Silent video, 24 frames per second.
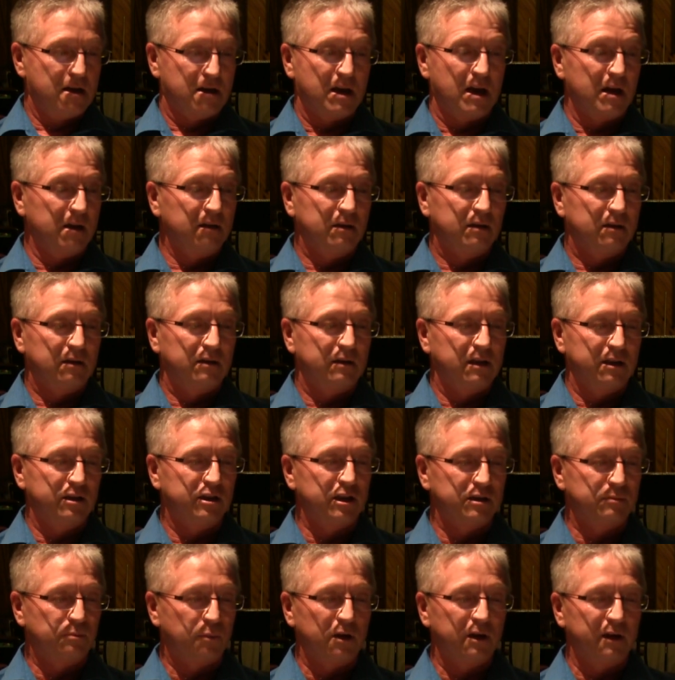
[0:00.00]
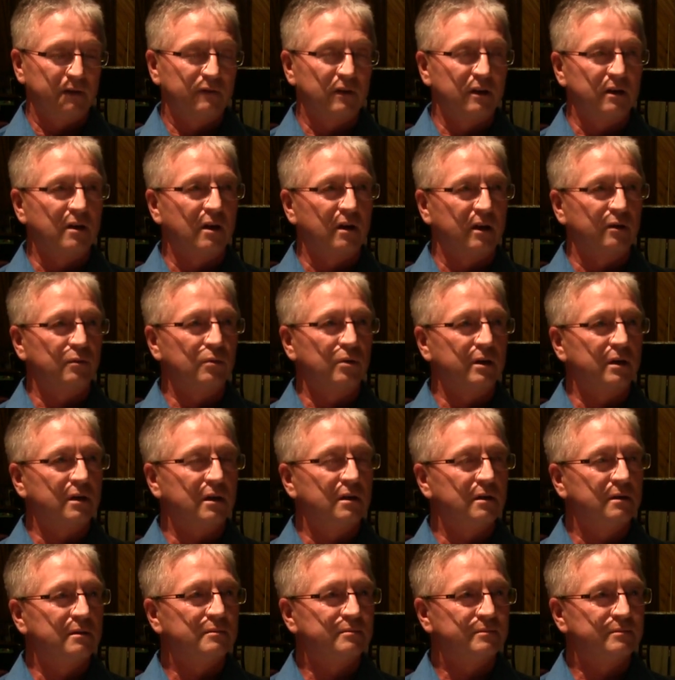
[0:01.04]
yeah, they just believed in hard work.